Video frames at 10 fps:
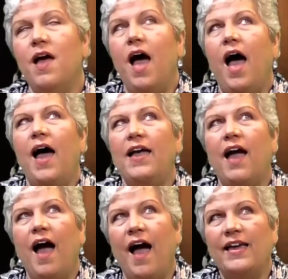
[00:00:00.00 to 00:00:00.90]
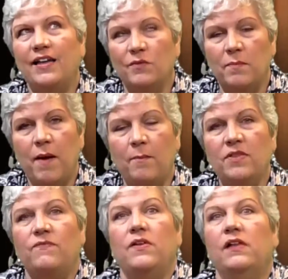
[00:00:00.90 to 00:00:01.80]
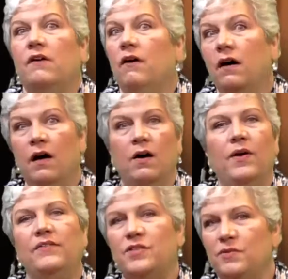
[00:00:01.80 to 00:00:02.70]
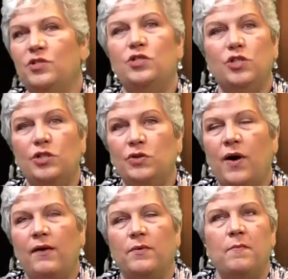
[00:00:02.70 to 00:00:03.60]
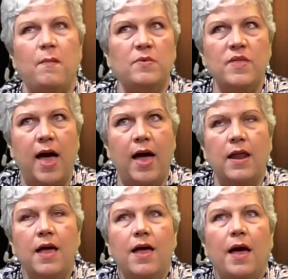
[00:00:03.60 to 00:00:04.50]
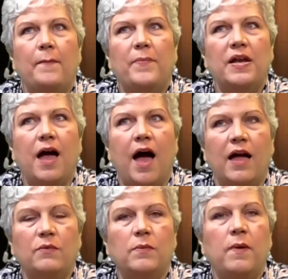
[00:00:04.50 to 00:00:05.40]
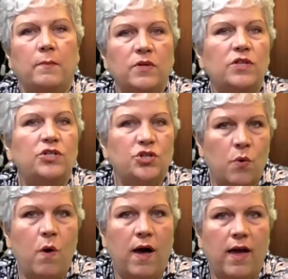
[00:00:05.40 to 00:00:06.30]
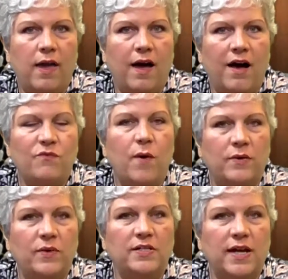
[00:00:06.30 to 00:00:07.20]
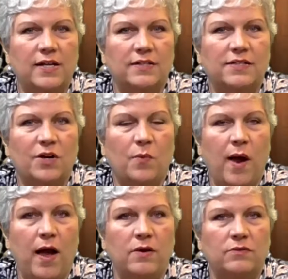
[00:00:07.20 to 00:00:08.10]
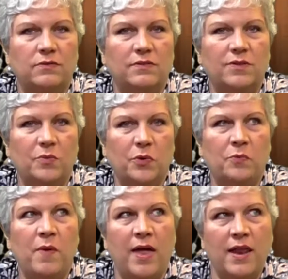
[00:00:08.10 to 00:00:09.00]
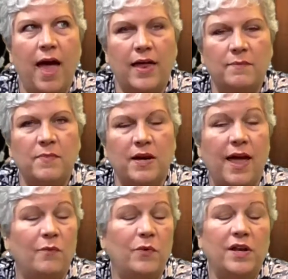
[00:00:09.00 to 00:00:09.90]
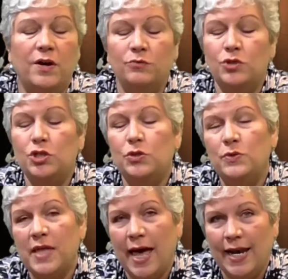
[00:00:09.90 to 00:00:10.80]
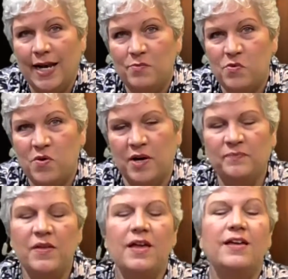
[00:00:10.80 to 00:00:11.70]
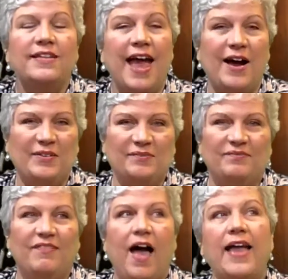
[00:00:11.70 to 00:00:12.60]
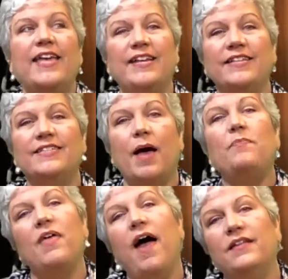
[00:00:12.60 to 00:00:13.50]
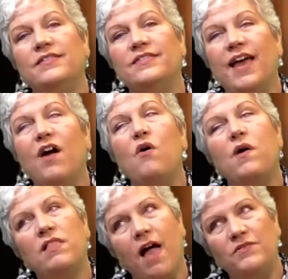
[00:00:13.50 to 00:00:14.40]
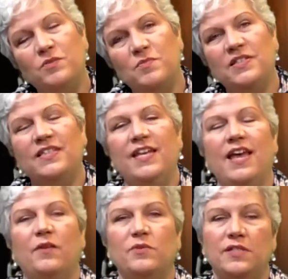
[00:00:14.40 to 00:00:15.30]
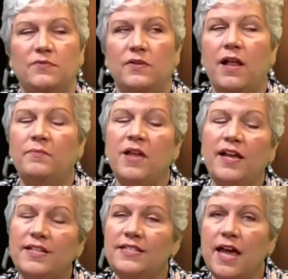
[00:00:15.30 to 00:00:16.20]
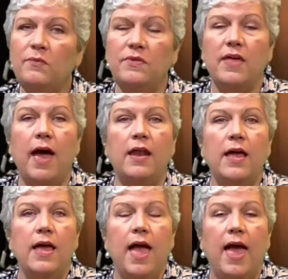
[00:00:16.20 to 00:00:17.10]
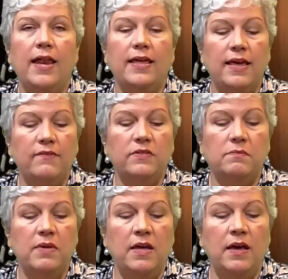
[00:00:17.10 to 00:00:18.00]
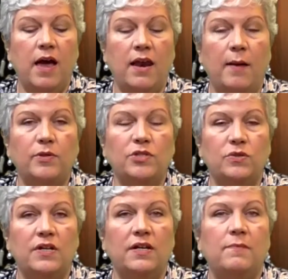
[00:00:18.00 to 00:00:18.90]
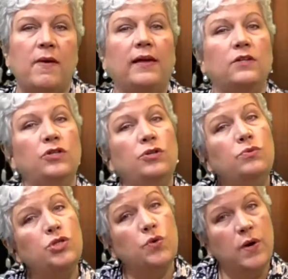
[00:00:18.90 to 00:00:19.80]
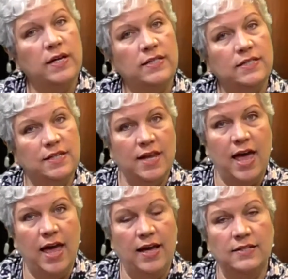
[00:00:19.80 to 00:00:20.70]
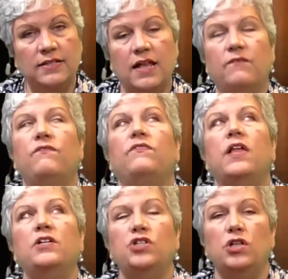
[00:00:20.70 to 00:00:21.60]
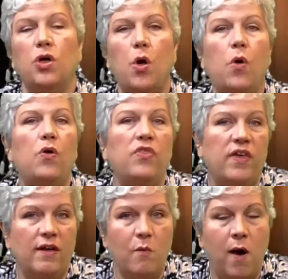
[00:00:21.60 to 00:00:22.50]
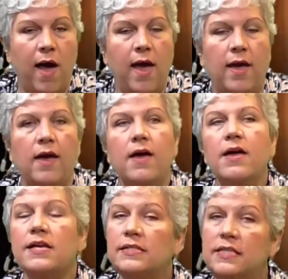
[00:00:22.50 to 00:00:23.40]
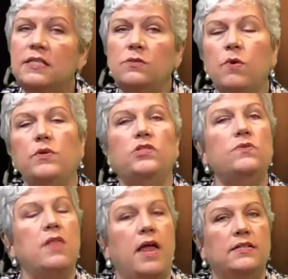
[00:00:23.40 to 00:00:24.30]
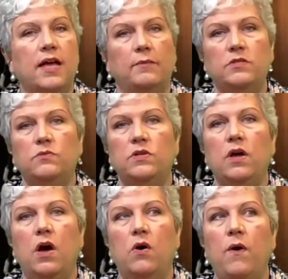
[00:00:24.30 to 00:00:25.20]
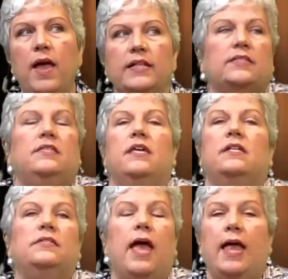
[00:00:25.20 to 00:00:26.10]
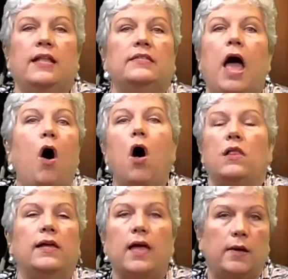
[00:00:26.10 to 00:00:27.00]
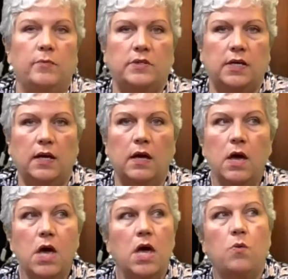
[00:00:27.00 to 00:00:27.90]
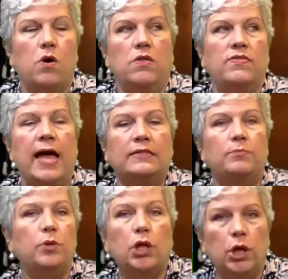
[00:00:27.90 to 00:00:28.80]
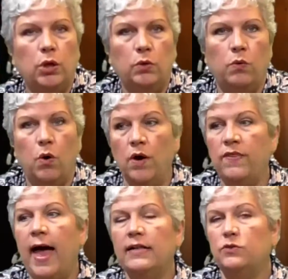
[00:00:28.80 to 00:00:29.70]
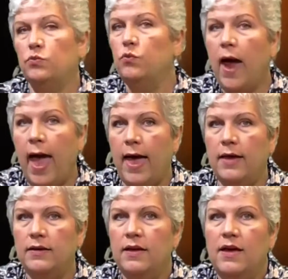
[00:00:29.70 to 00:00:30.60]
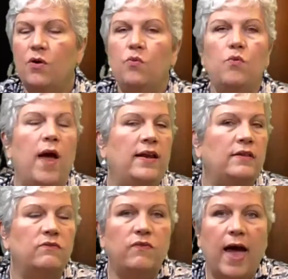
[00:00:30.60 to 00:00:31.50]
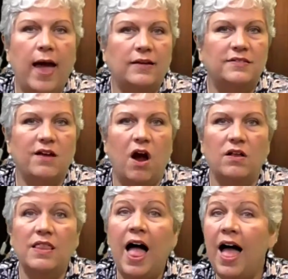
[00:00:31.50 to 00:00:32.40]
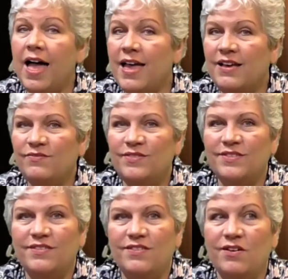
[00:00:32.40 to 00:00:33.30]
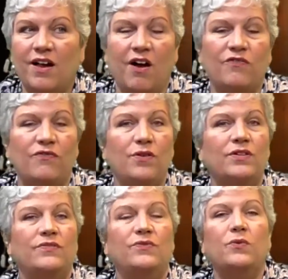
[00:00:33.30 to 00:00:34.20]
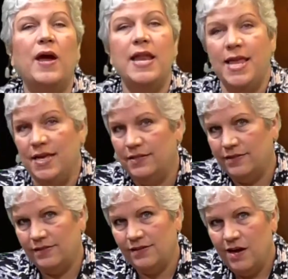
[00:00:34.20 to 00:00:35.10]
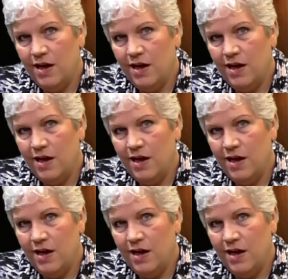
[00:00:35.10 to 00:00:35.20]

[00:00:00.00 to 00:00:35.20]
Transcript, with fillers: I I can remember the feeling of oh we have so much to do. I remember that, but I remember the joy of when we danced around the room and had a minute. And we don't do that anymore. Now I can accept that and say, oh, our lives are busy and we're different. I'm not content with that. And it gives me an opportunity to make a new choice today instead of flushing the whole thing away. Because this is what we do a lot of times is we go, it's this and it's all encompassing. Well, that's blue or that's red. When in fact, our lives are full of gradients.